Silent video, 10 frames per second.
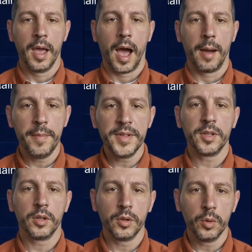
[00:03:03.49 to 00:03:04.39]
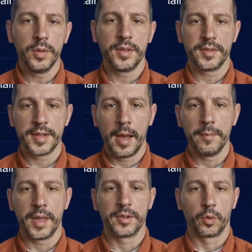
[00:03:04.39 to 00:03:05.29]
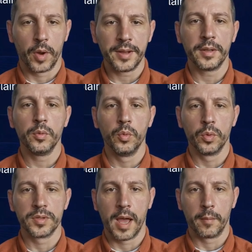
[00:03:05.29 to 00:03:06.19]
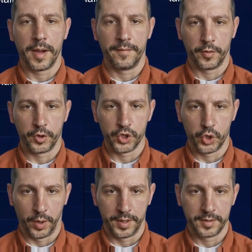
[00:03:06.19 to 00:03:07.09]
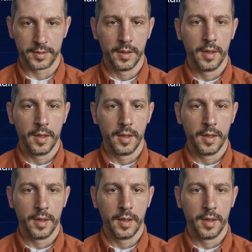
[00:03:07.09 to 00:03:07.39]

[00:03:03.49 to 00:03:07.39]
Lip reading: I missed a clue in the stem that directly rules out my first choice.